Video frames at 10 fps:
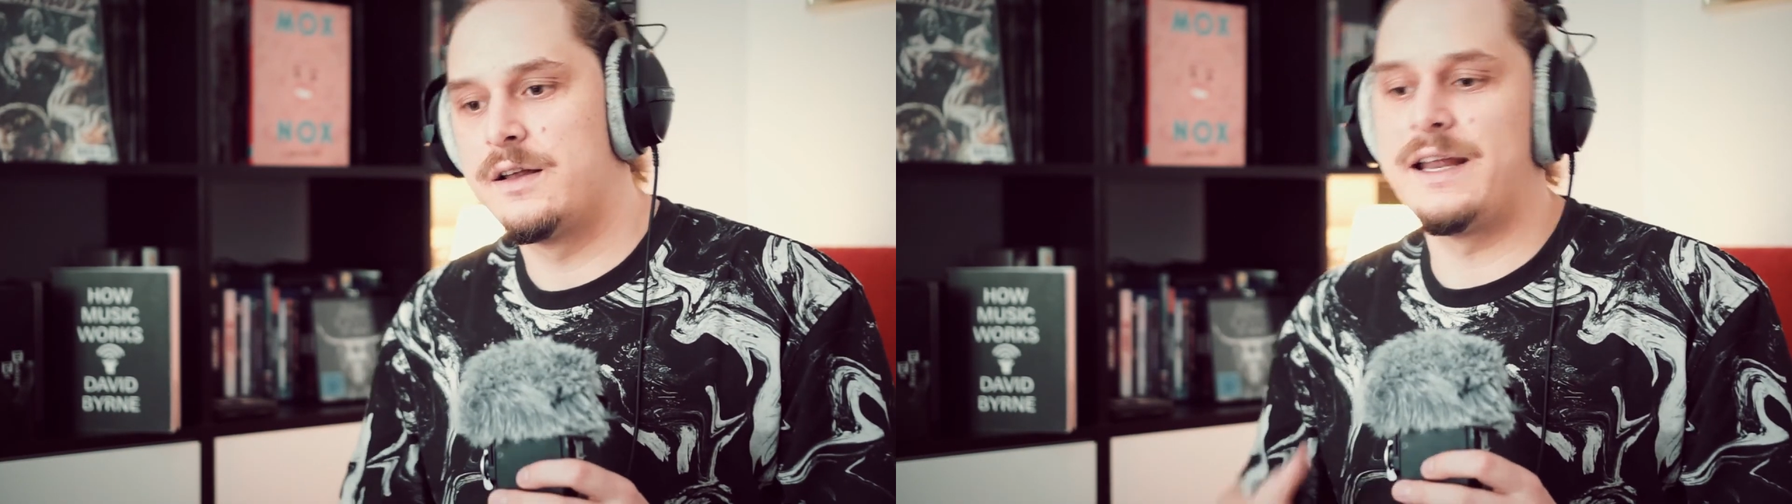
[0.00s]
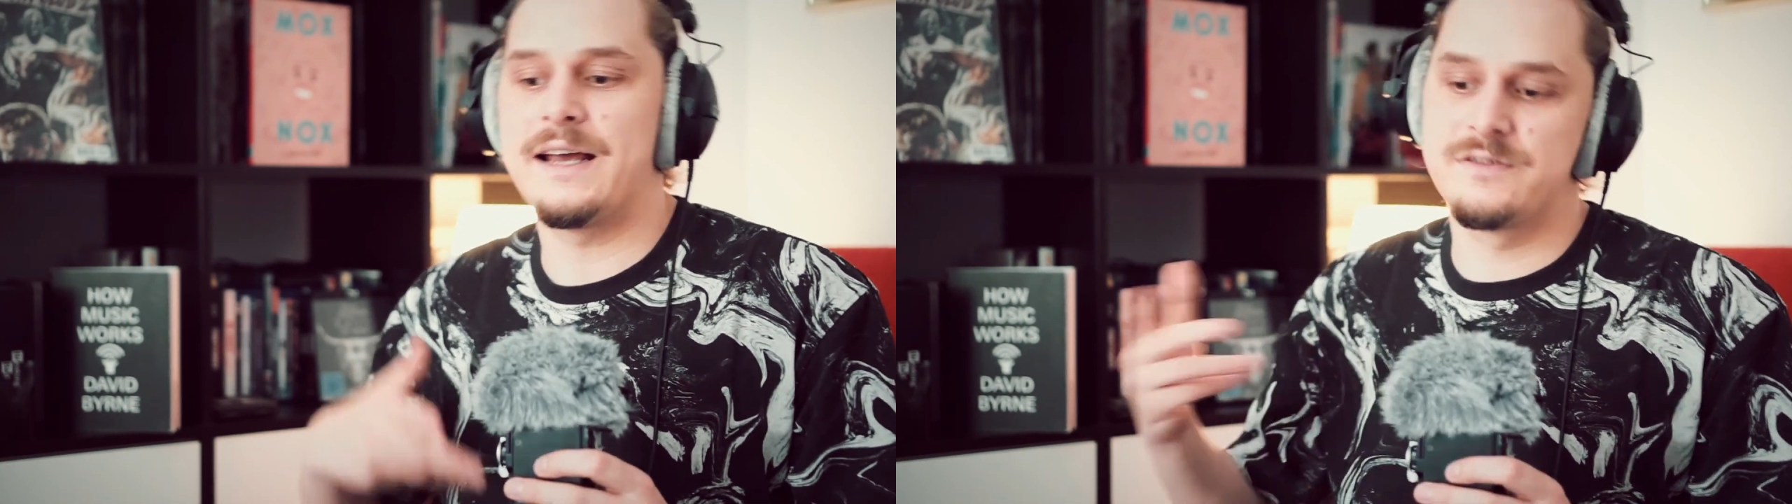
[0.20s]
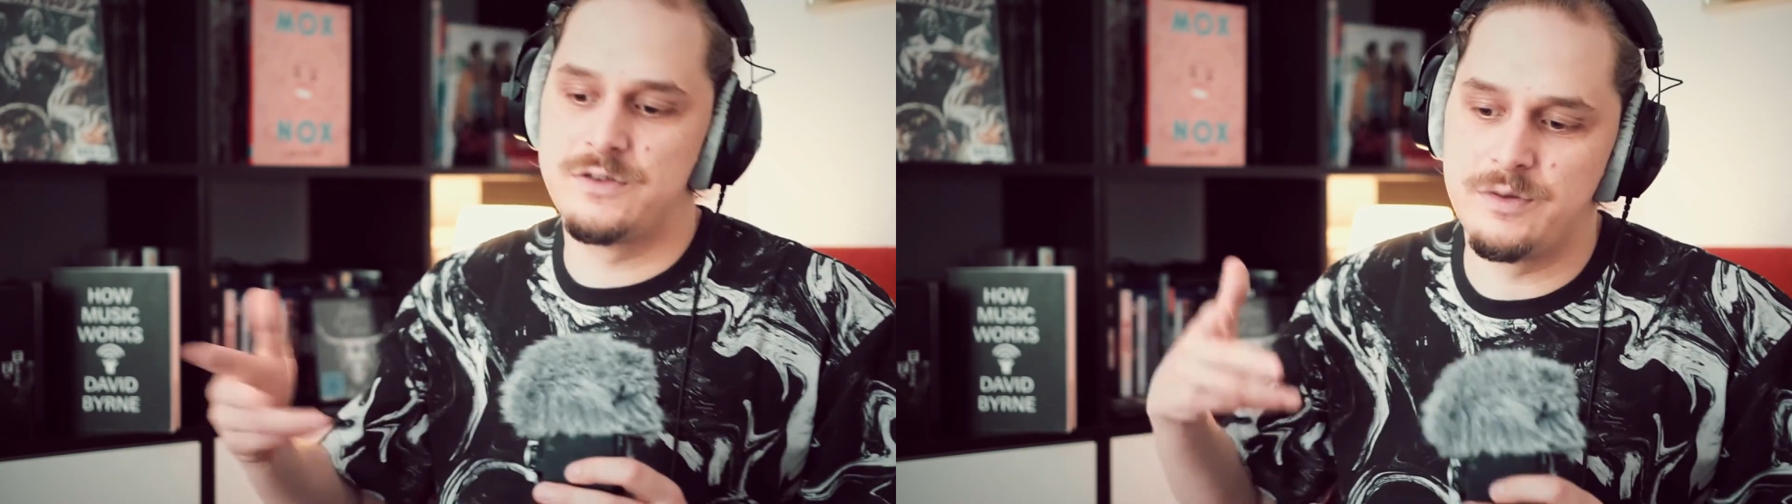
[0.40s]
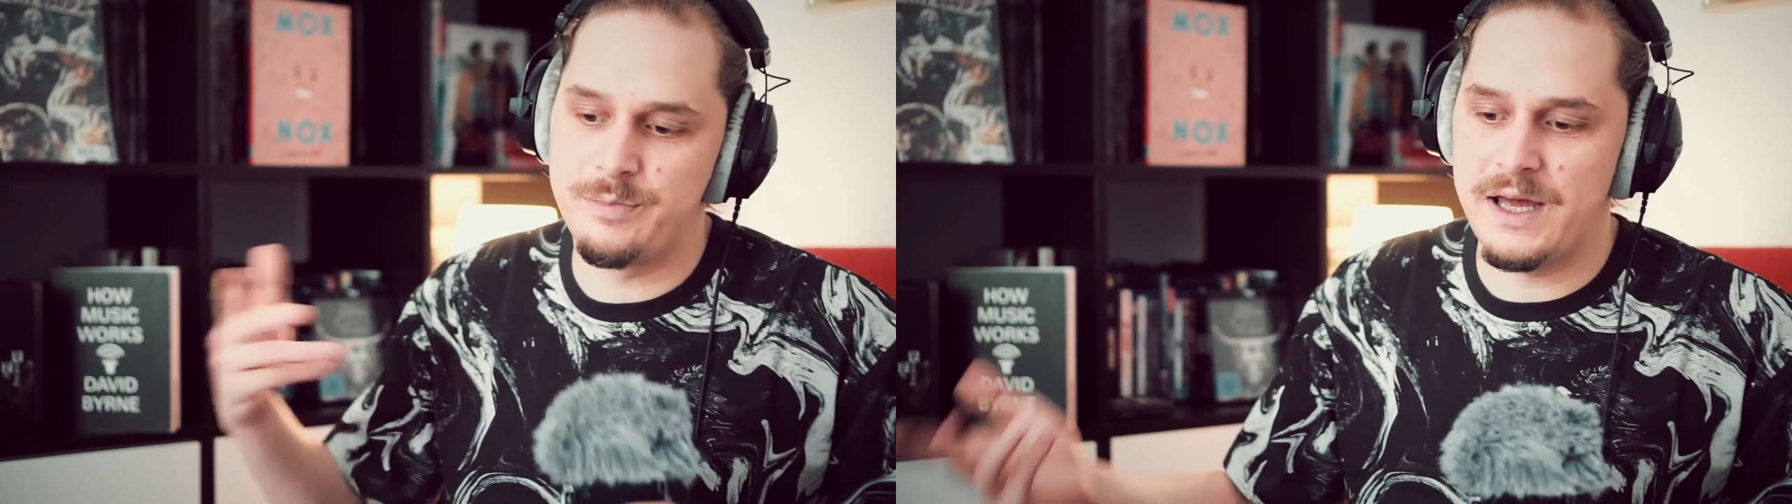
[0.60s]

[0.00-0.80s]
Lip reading: next to the